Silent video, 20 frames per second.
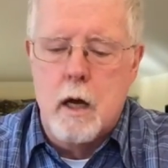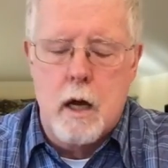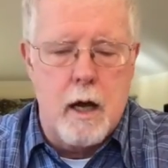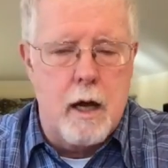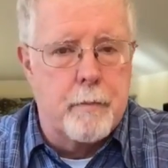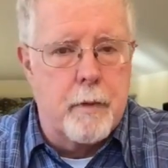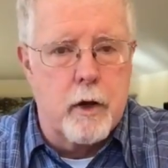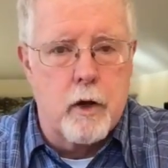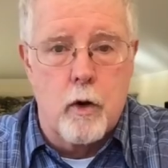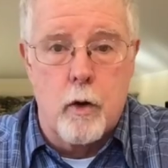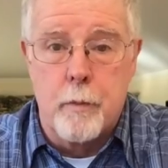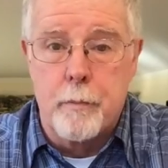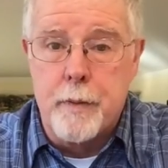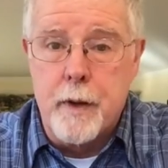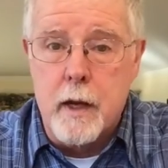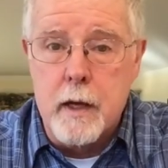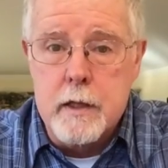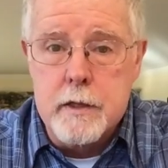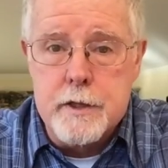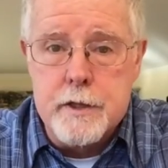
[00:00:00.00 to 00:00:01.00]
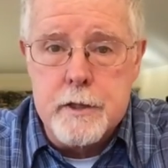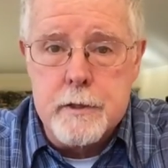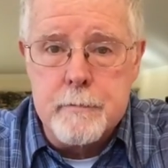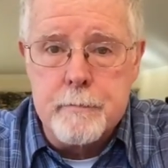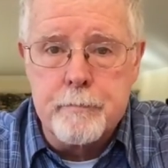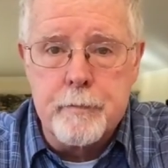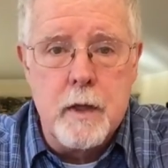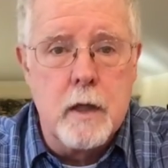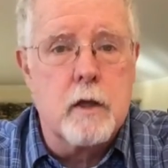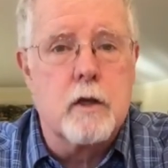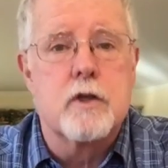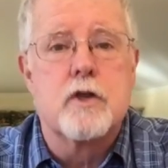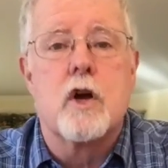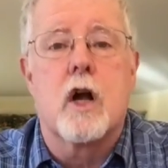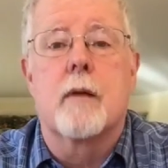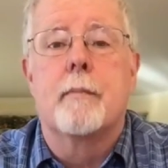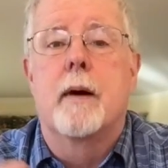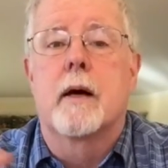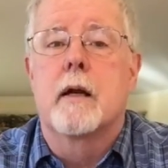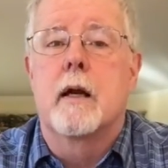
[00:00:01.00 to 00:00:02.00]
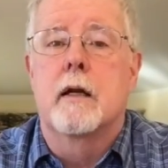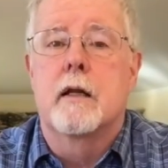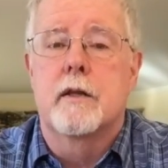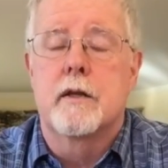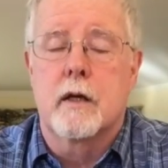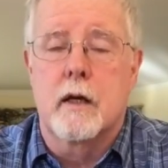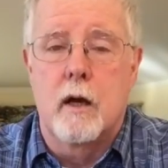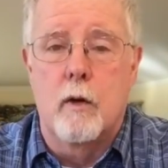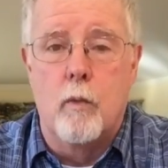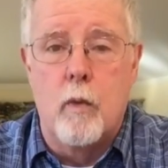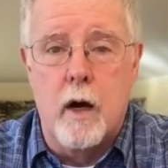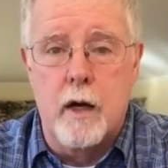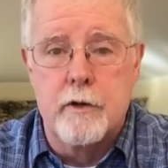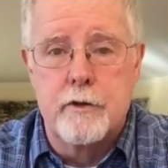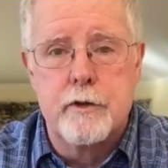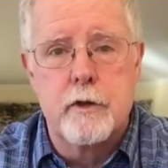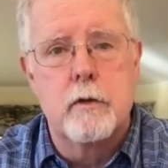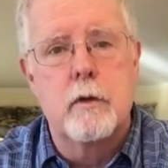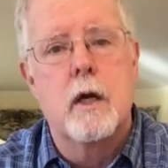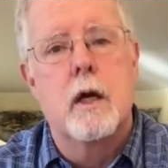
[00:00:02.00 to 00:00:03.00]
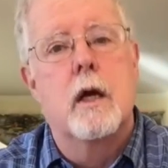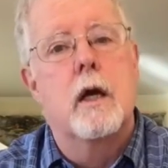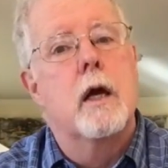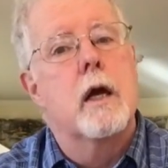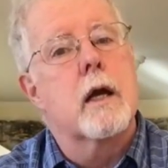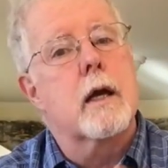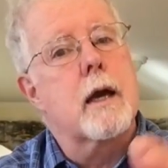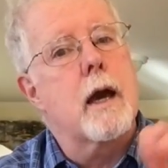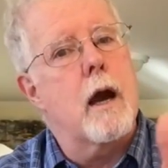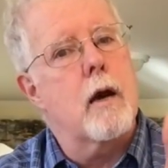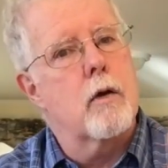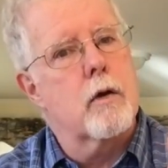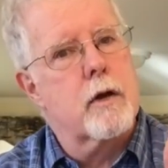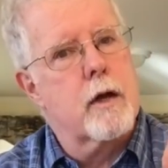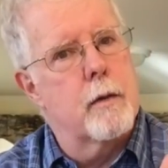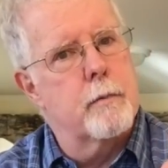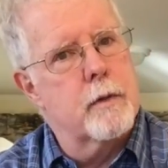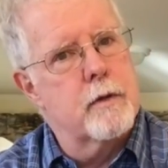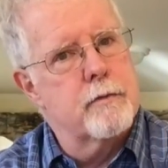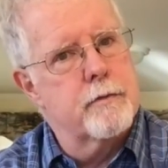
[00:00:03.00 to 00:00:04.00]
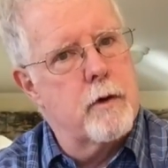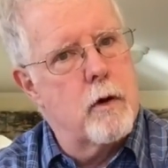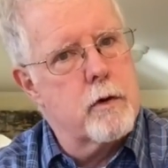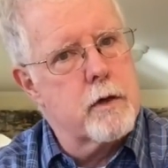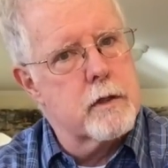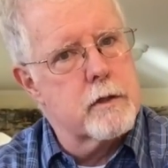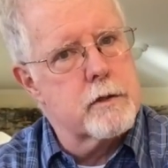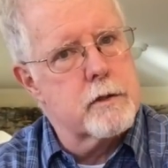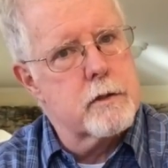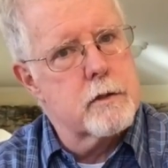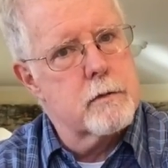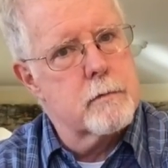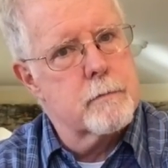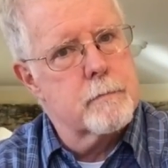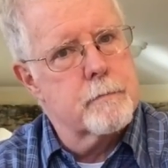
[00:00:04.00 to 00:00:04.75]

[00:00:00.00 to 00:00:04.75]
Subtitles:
at my own pace, could talk about anything I wanted to. Carol kept me focused.